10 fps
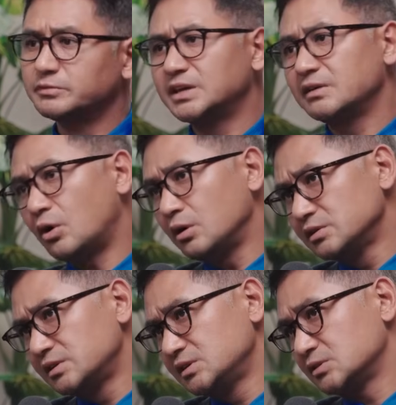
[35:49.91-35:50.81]
So we give
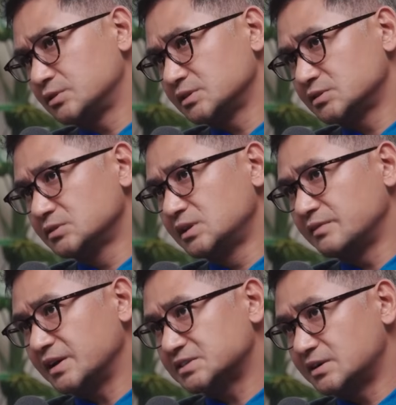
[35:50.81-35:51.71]
all the resources to the
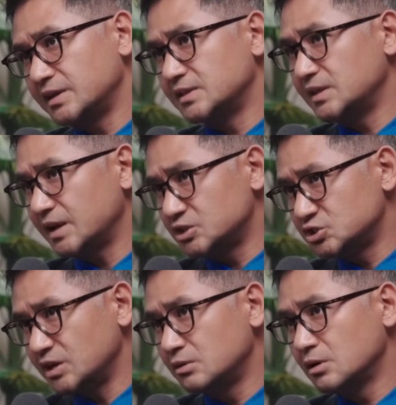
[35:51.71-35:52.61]
investor, and then they can
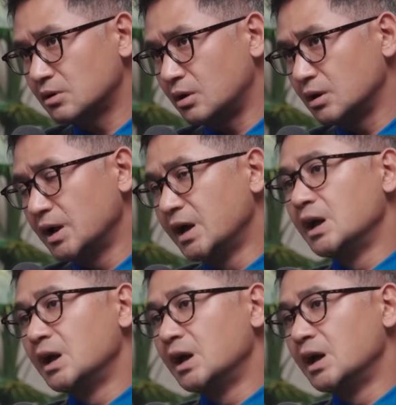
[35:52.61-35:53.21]
schedule a call